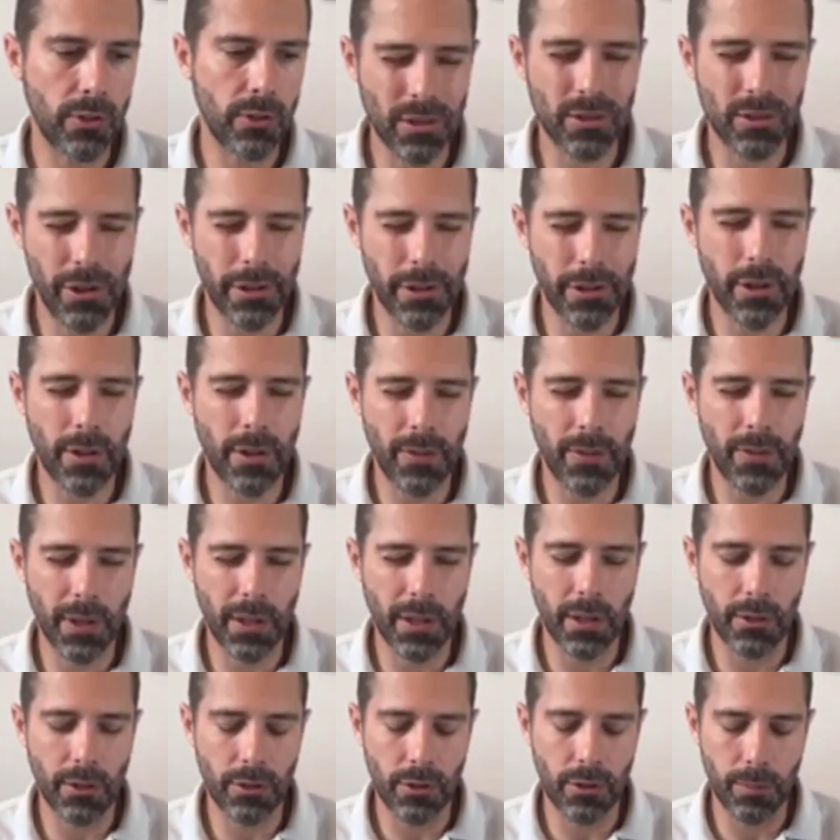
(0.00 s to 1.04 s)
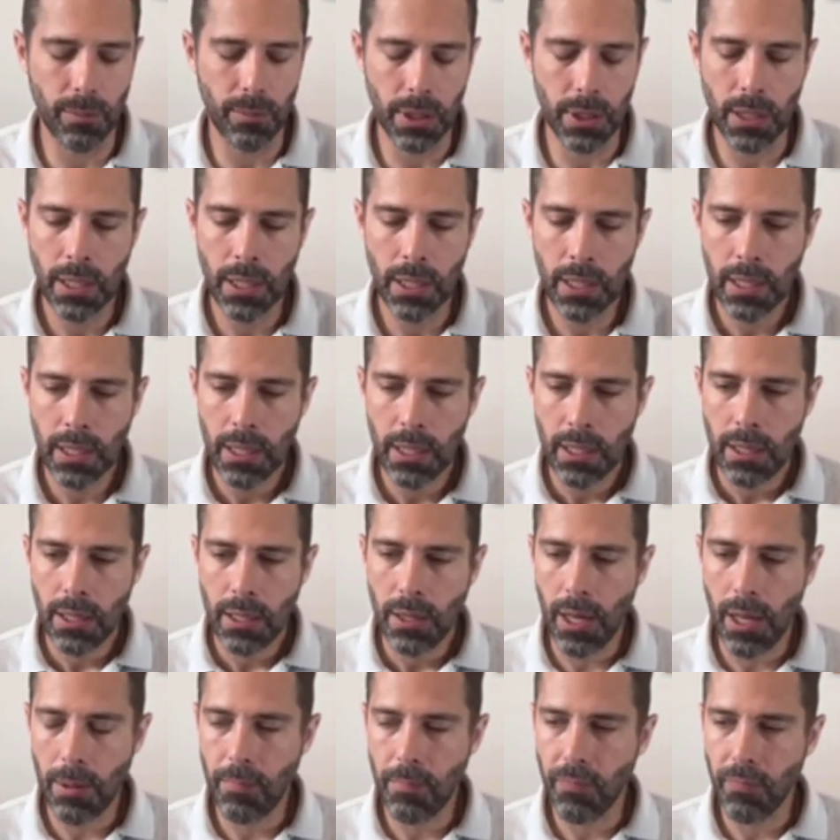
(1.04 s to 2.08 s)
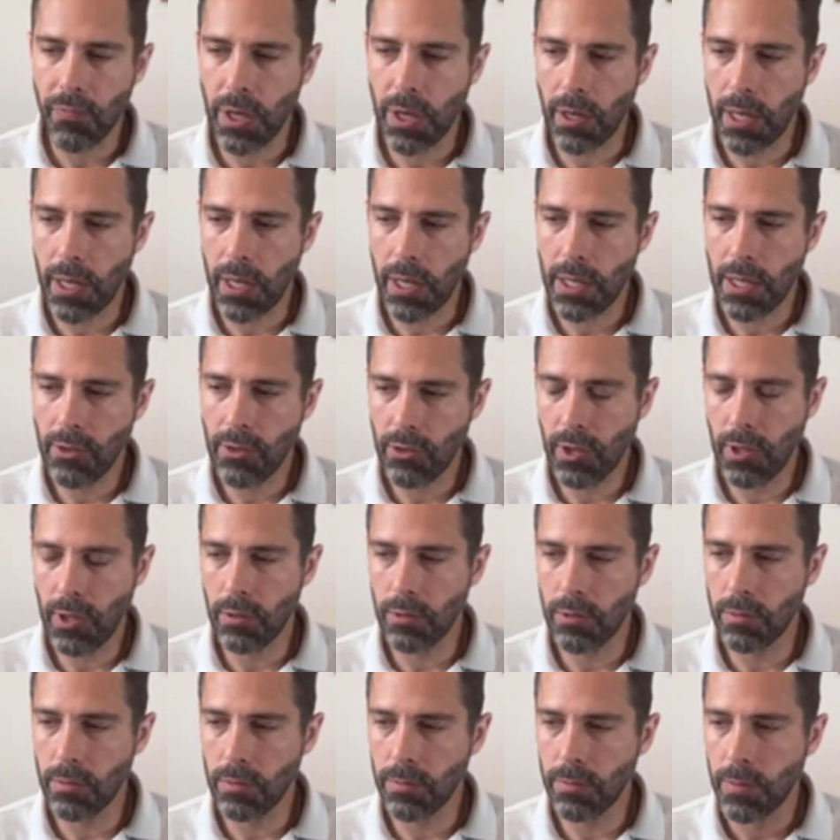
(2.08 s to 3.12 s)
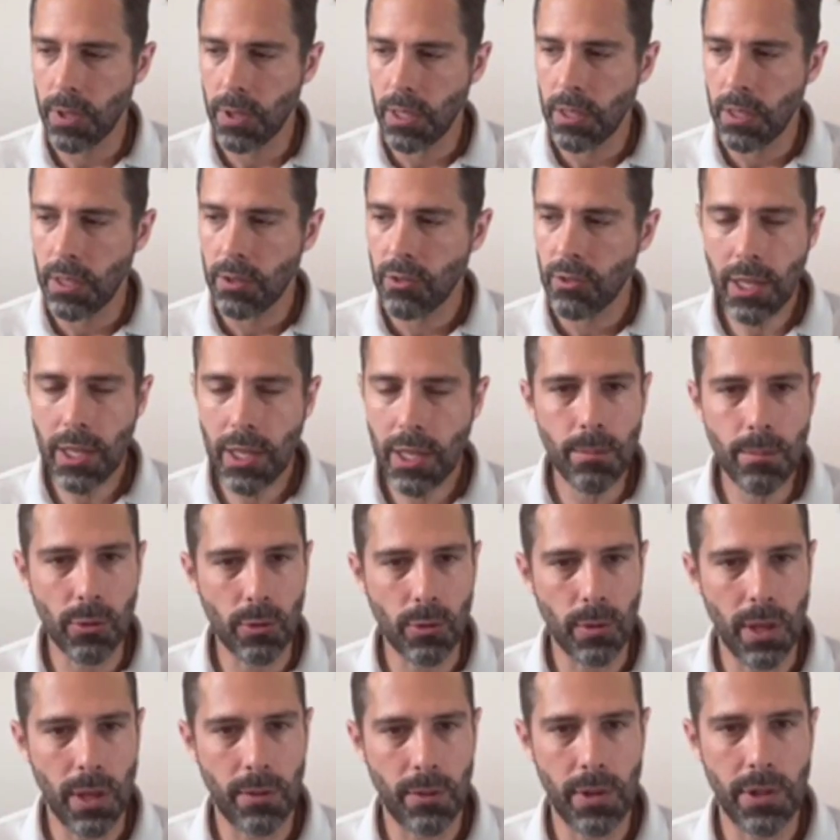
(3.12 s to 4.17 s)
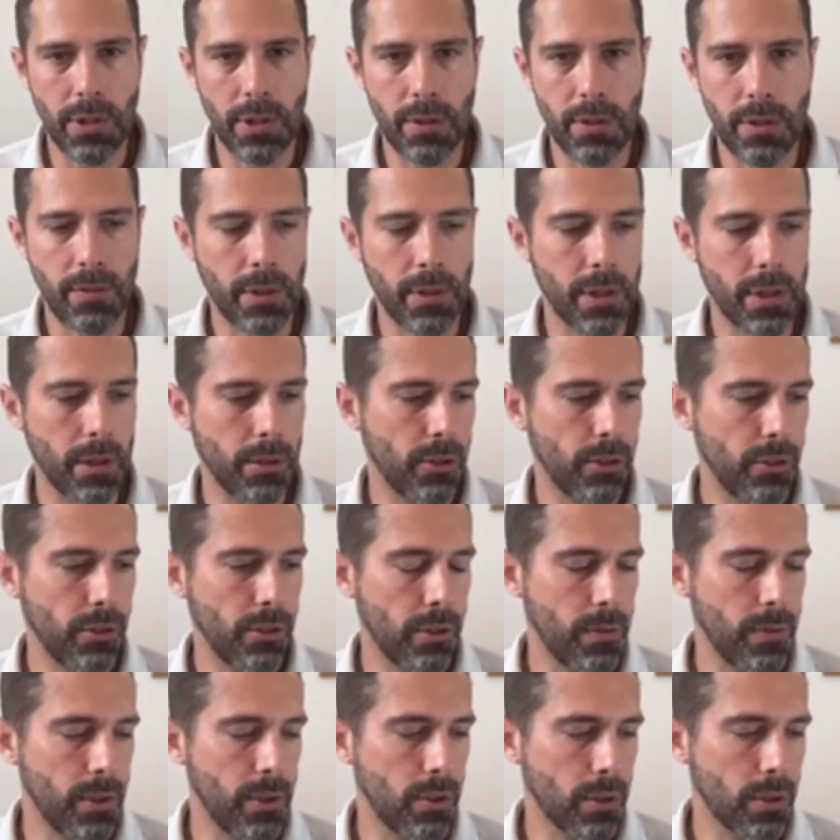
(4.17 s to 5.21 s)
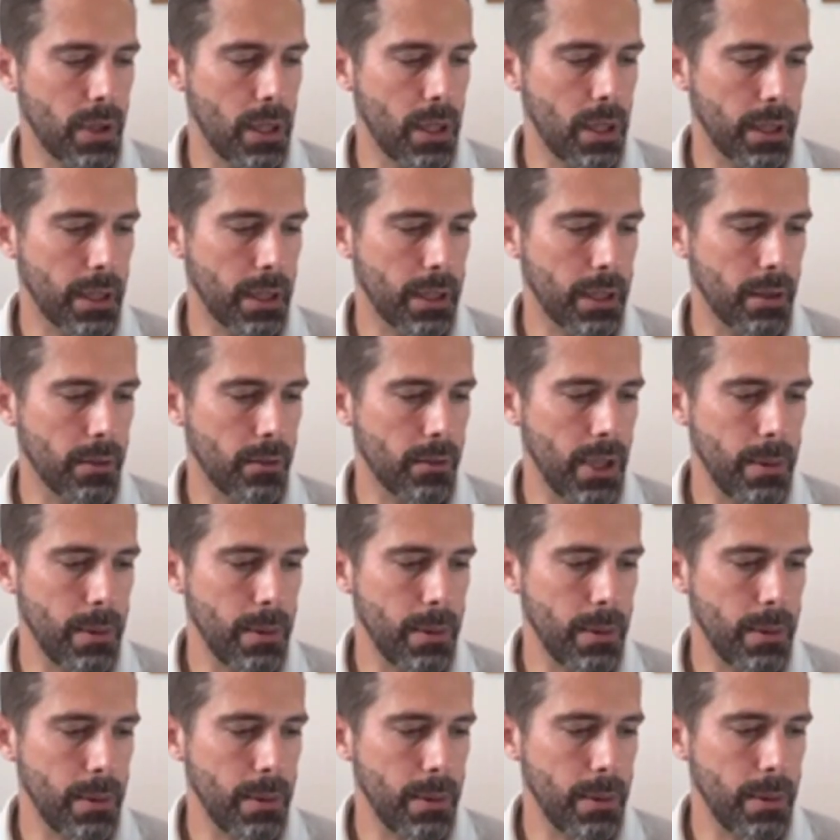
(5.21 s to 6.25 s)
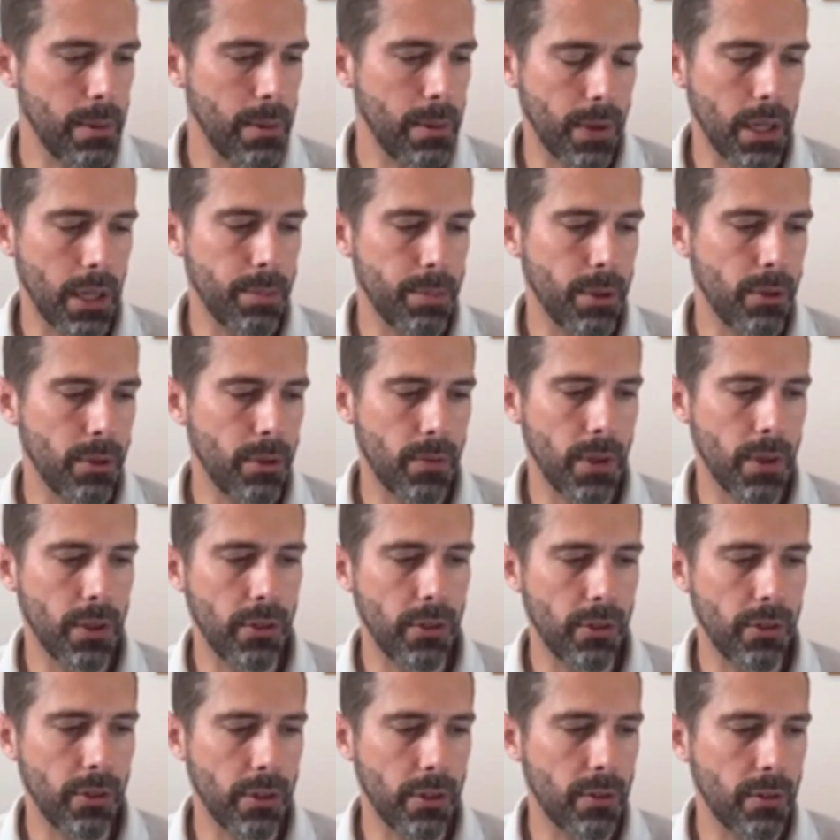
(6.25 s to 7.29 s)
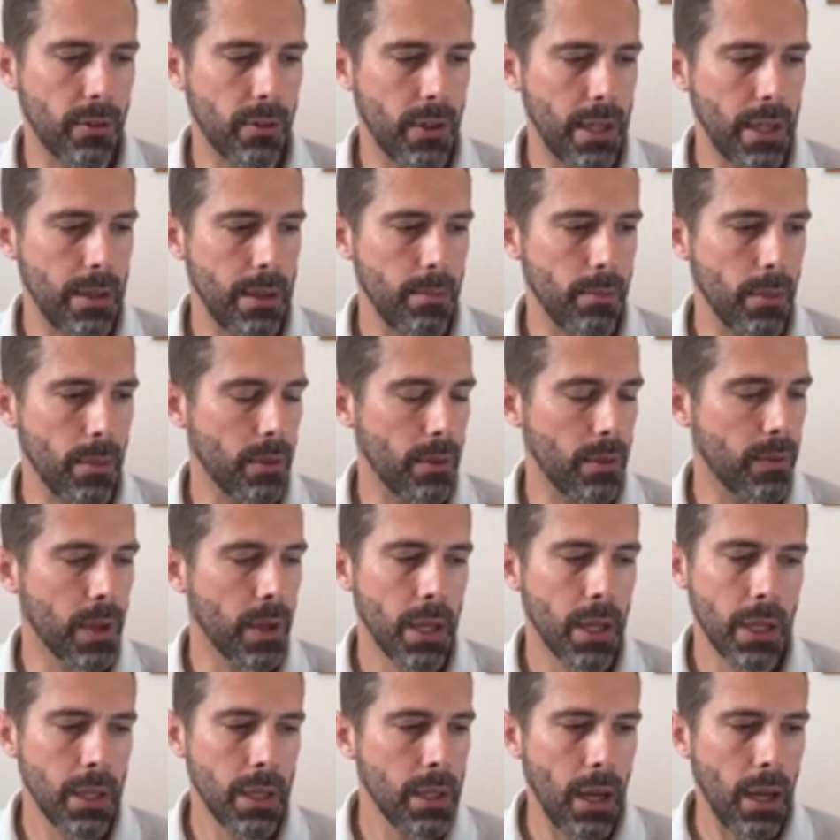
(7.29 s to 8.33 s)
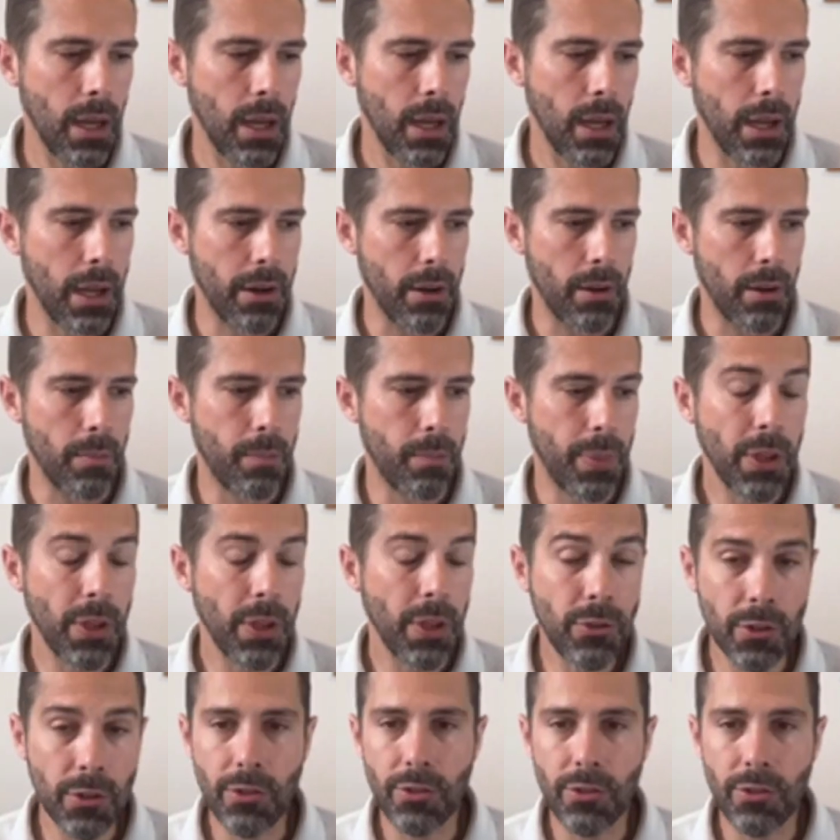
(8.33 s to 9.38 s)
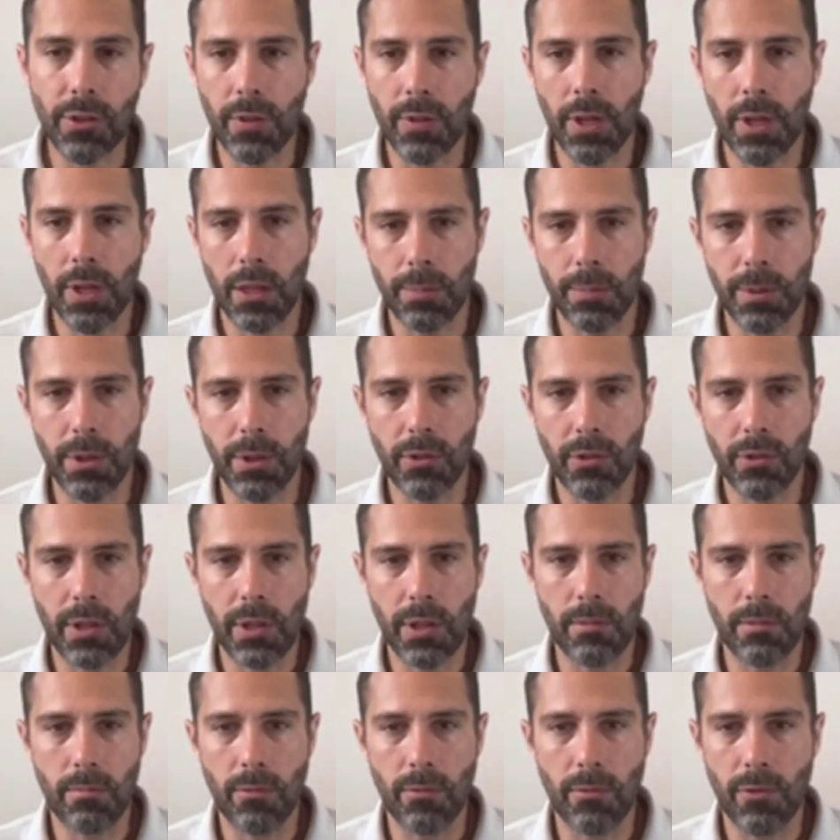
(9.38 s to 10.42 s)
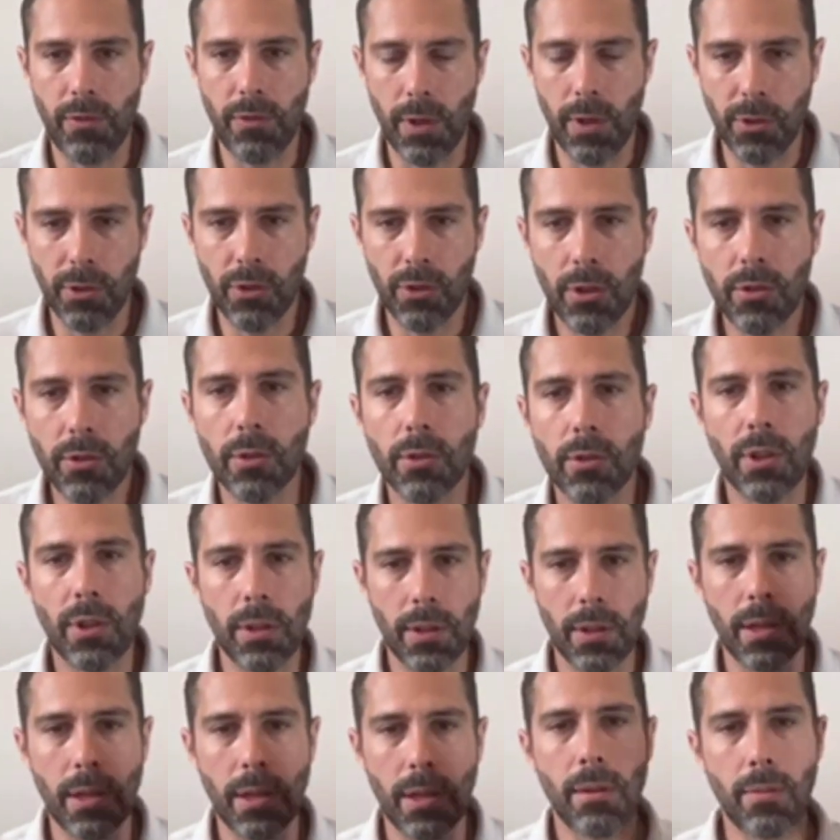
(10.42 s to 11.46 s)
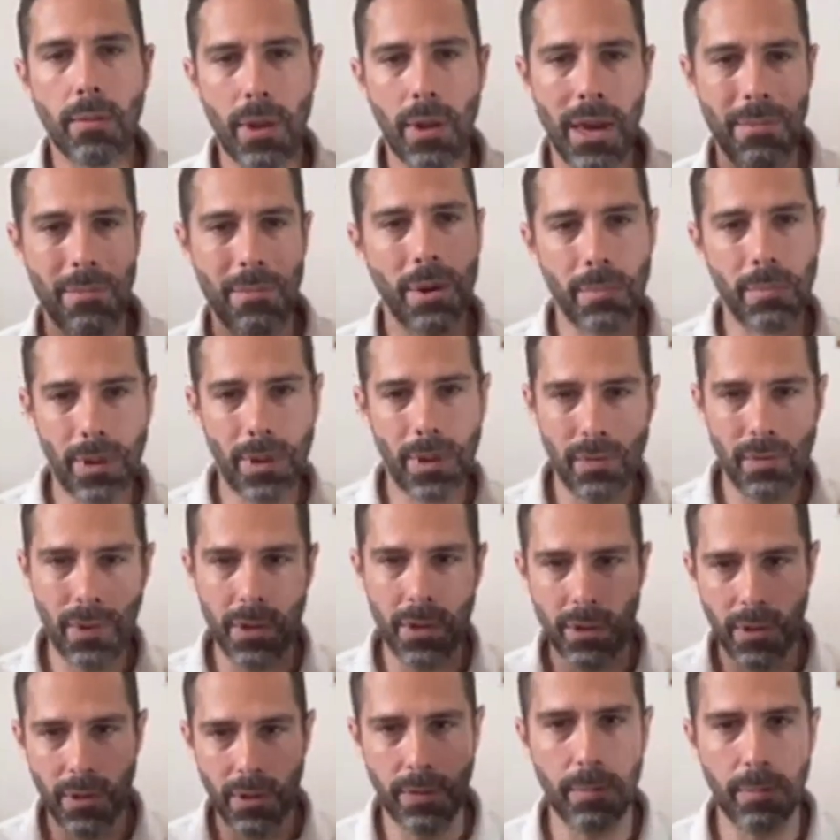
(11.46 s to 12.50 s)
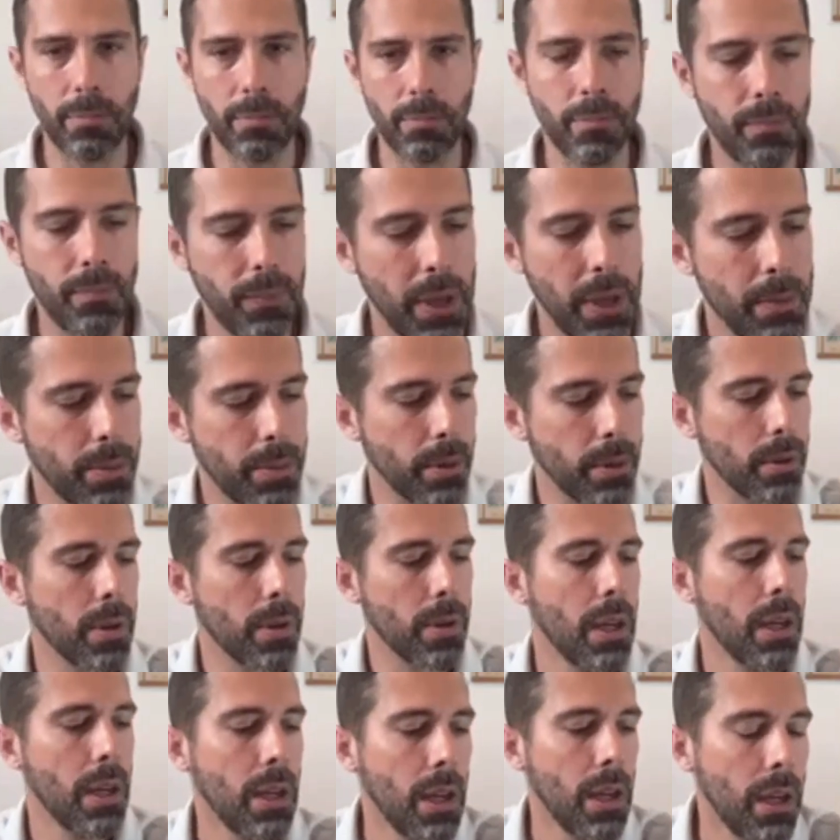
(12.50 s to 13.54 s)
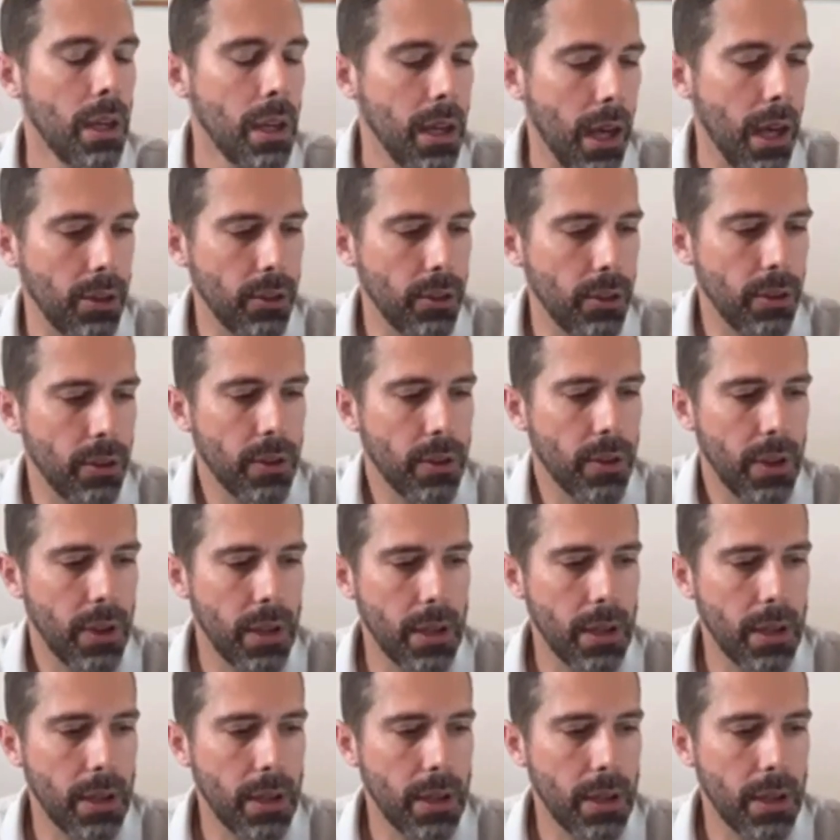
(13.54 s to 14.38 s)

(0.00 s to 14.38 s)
geographic culture, but internal teams will have very different cultures. If you're talking like a team of developers versus a team of, I don't know, business developers in pharmaceuticals, they might be very different people. And